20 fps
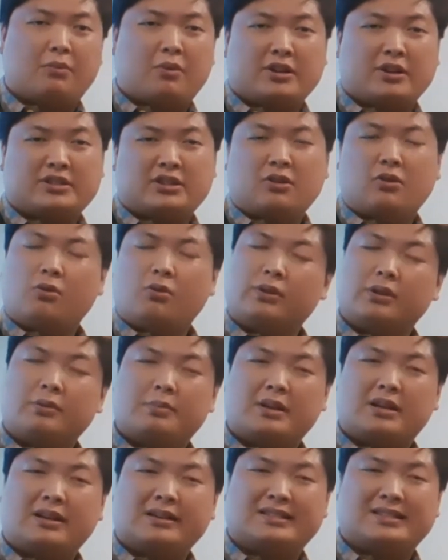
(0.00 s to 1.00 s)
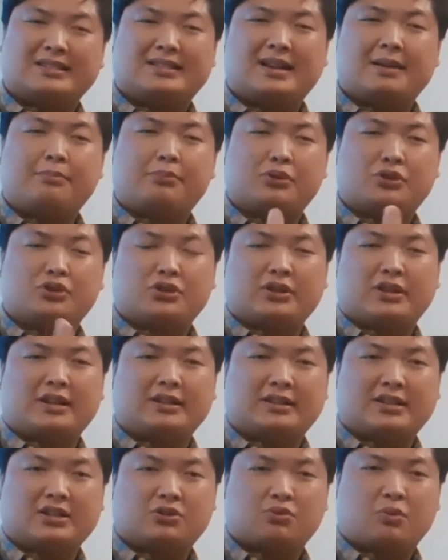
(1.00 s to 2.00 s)
hand washing only because the temperature
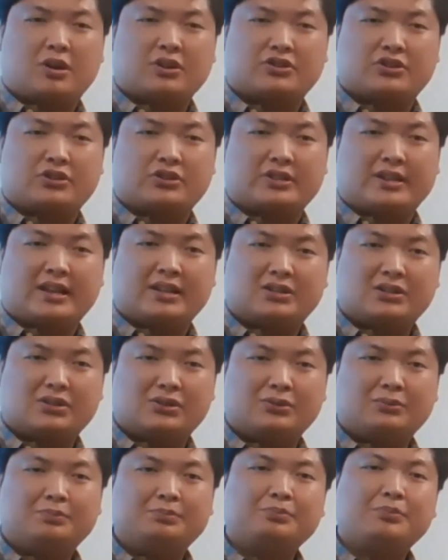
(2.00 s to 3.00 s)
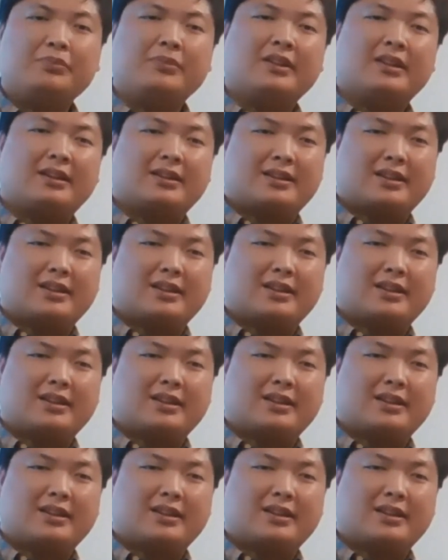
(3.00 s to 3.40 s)
that dishwashers get to